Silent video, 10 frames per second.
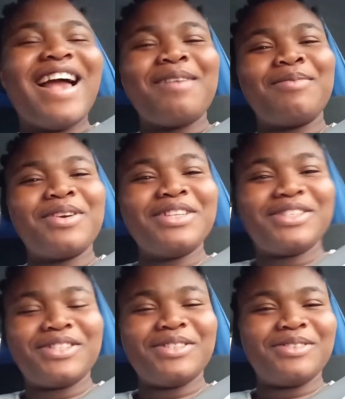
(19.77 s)
I'm going
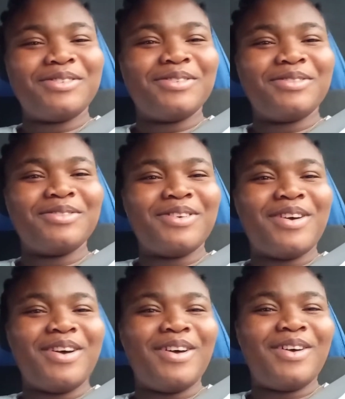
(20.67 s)
to
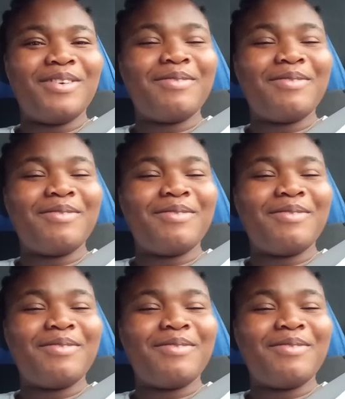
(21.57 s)
uh,